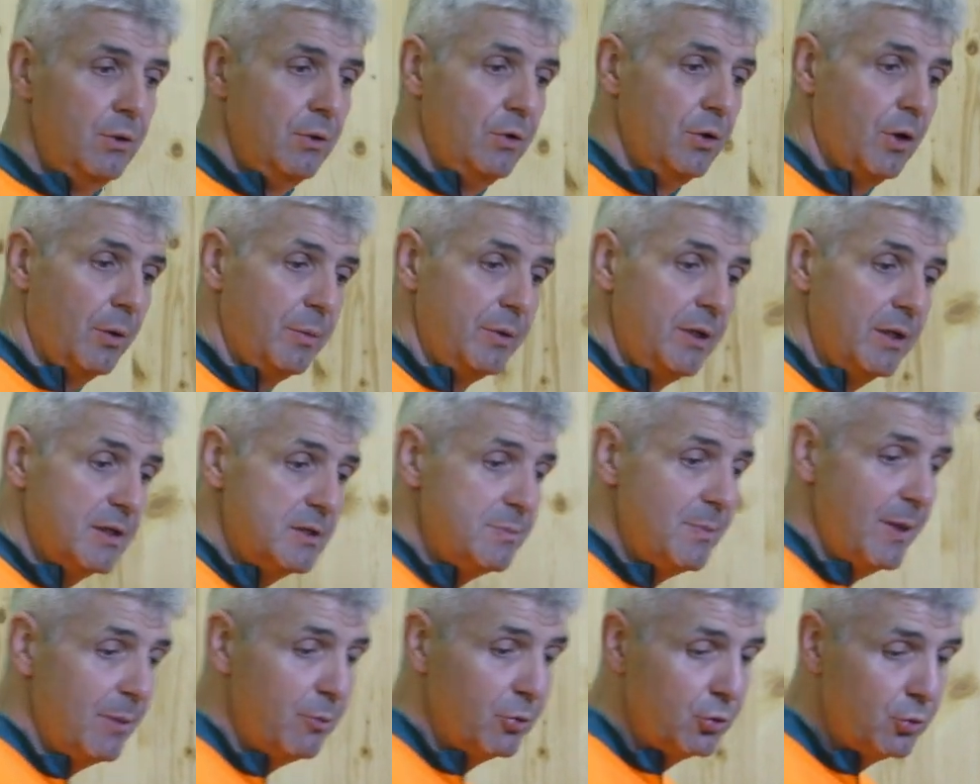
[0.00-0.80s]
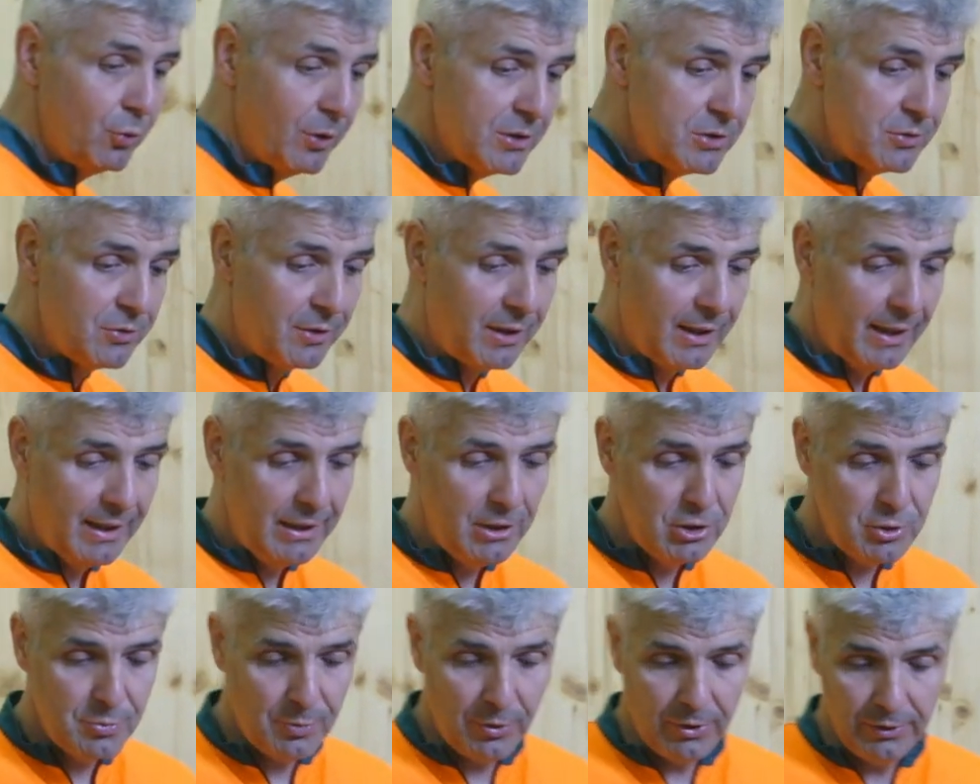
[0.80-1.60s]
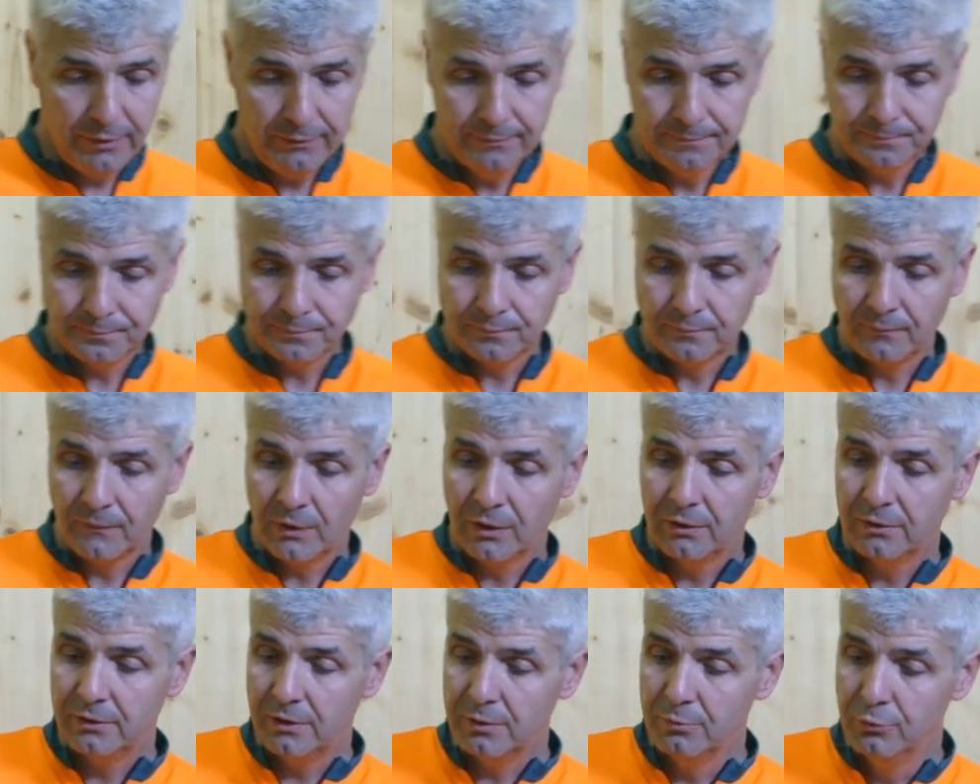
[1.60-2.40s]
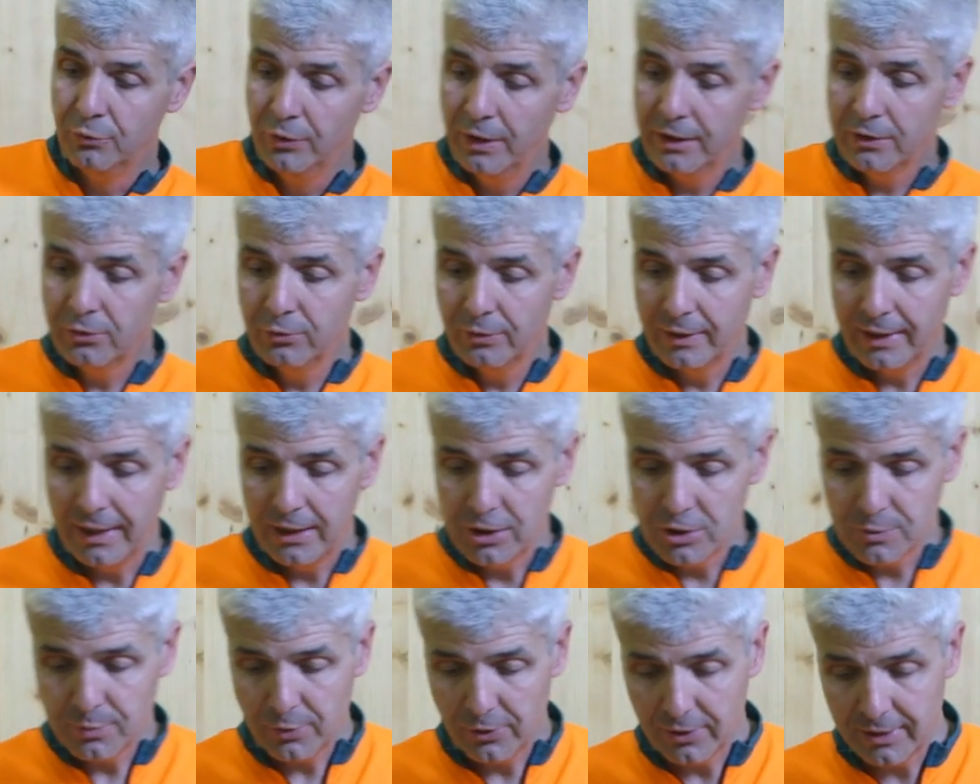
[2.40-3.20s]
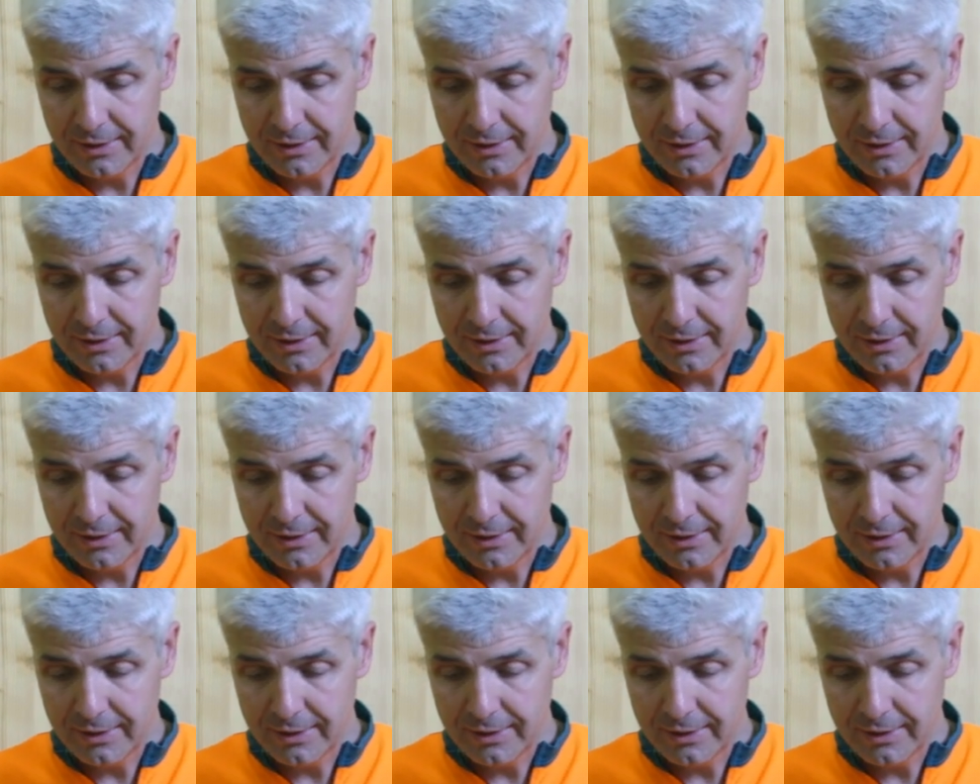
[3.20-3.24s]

The chainsaw has to be fixed into position.